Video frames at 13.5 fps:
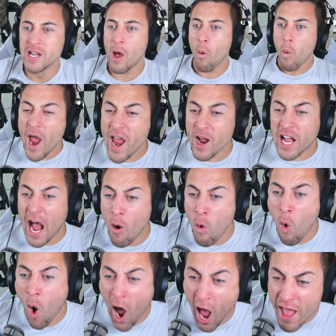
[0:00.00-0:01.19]
We
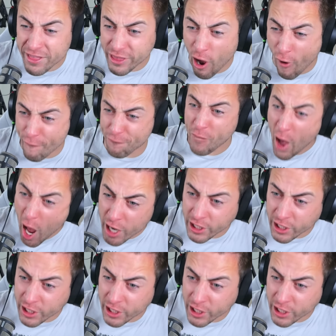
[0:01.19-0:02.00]
go, what the